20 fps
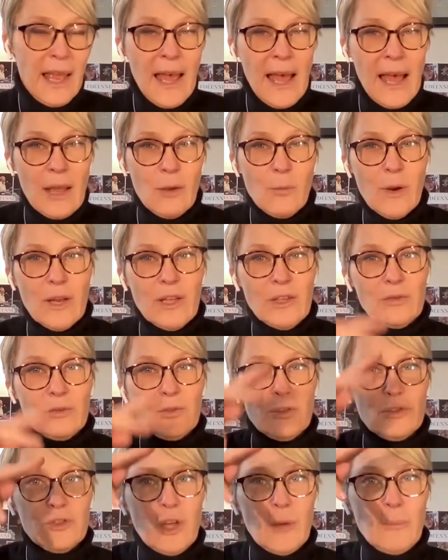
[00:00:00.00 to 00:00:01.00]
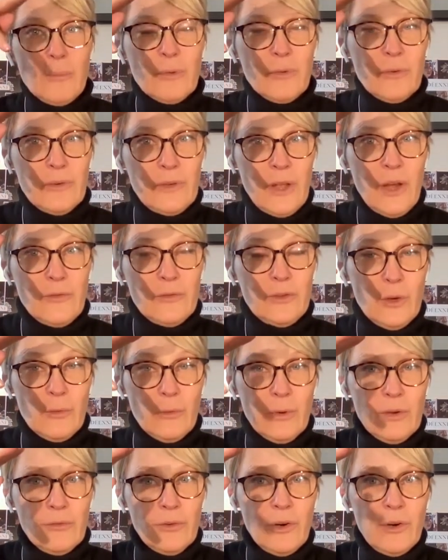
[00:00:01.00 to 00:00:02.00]
I went to the top of the
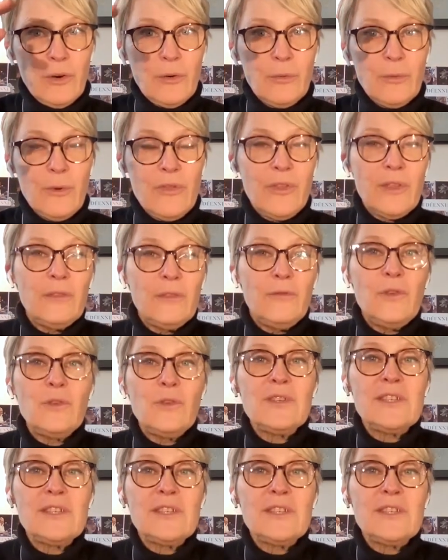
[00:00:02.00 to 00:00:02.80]
river within few